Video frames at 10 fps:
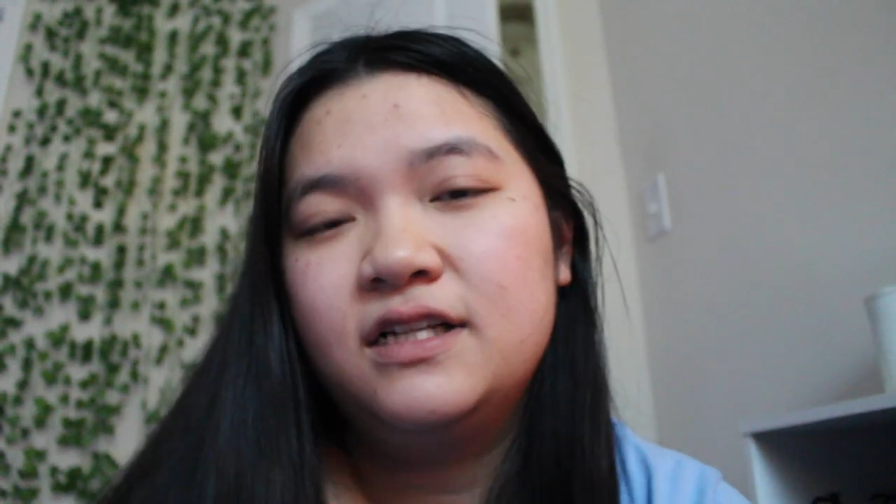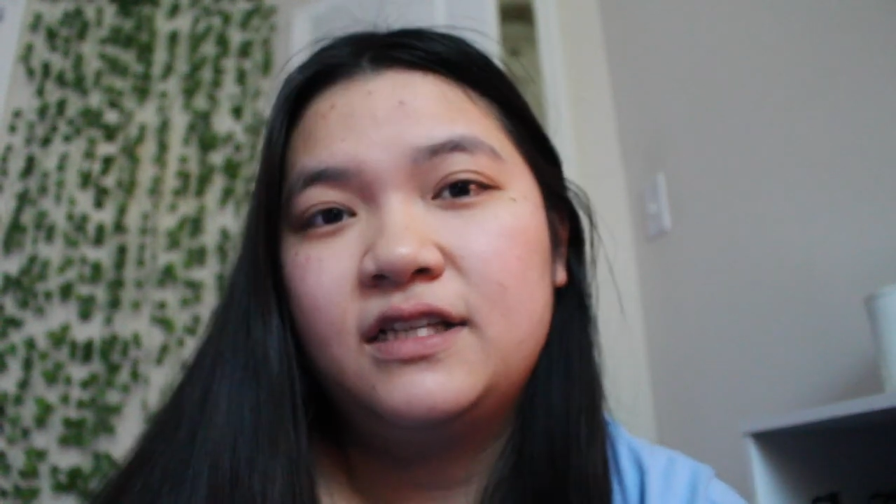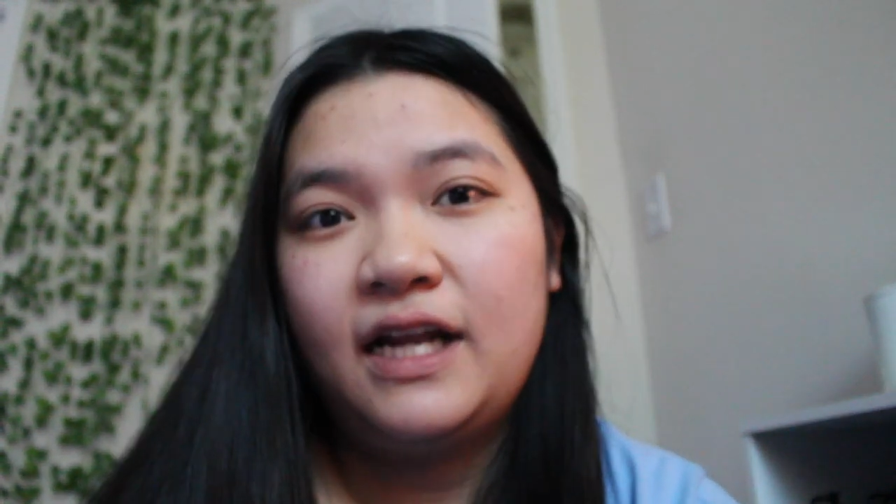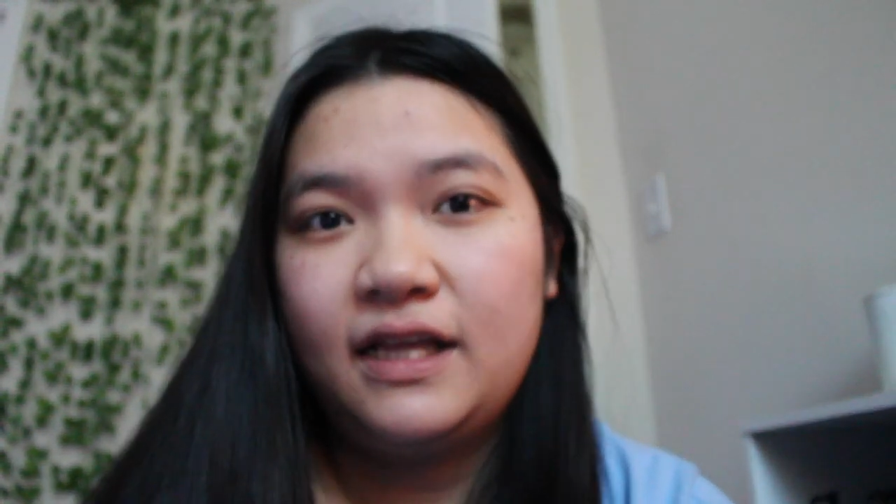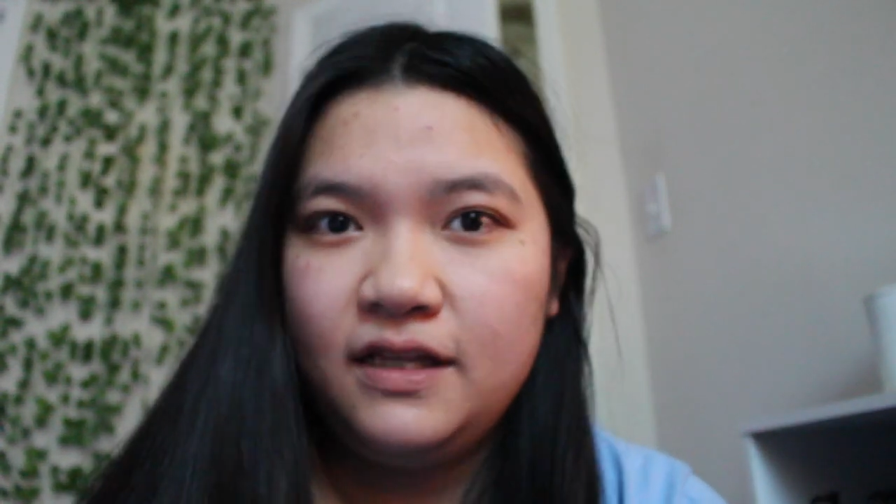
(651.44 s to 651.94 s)

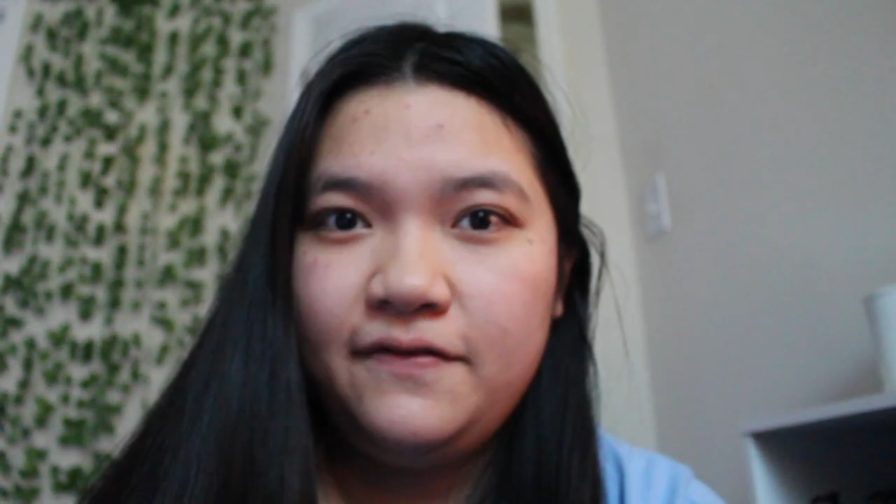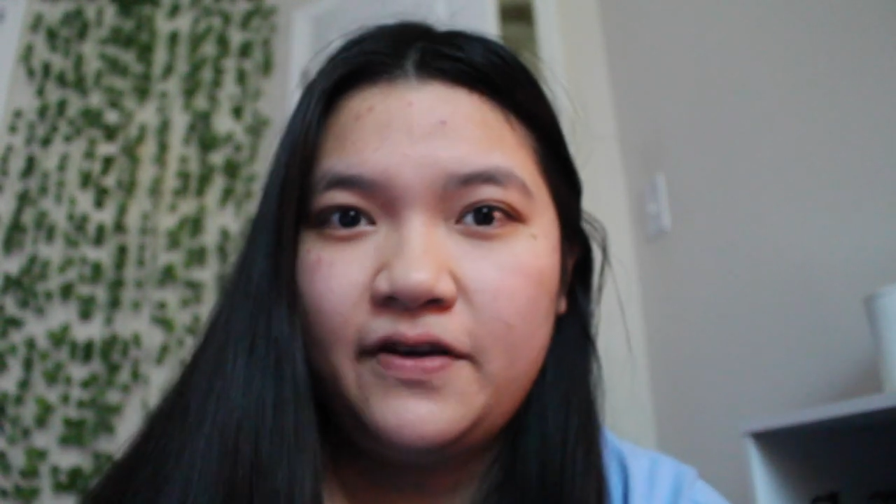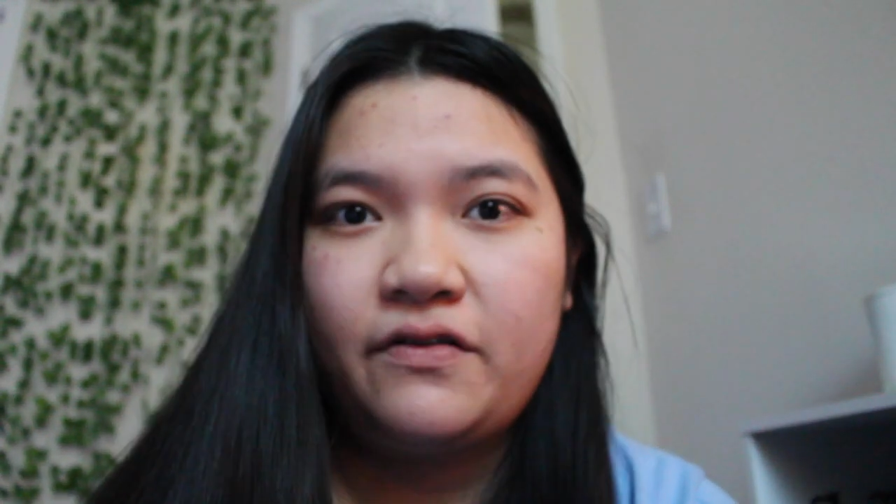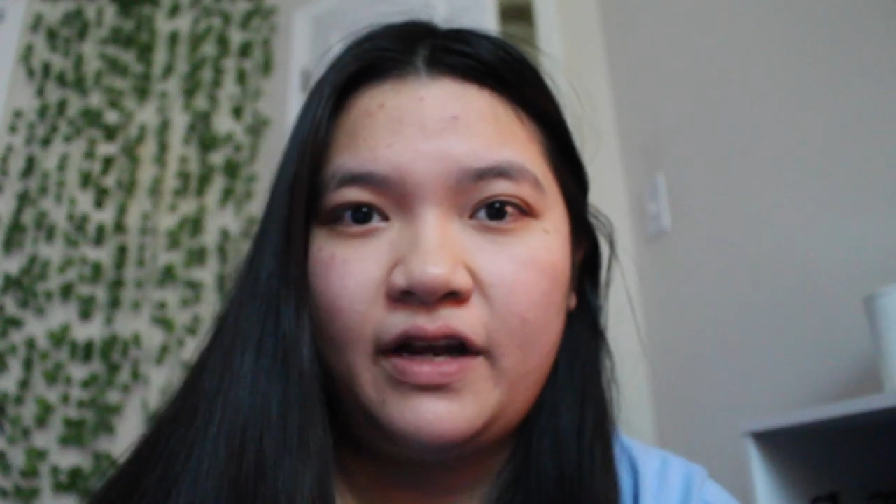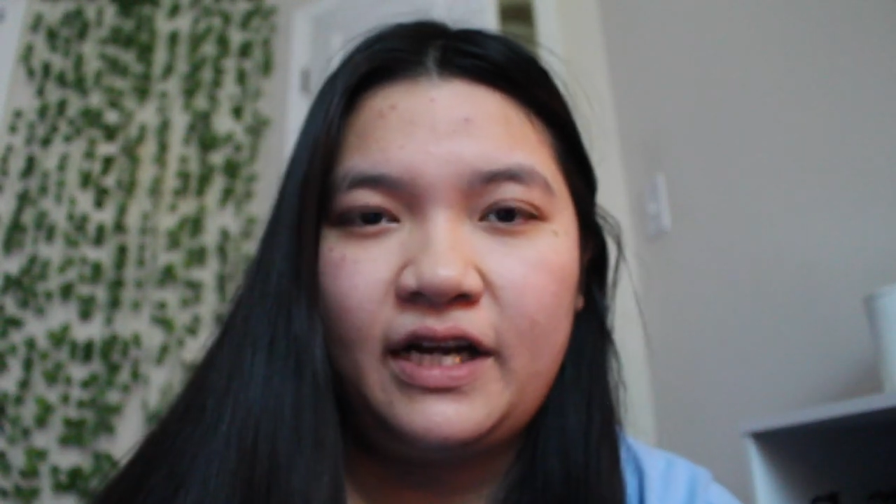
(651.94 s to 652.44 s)
that I live
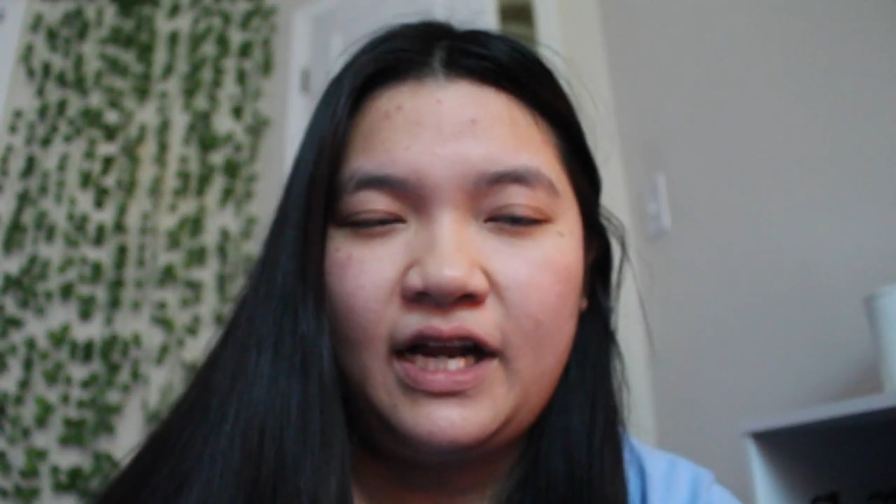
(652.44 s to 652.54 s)
in right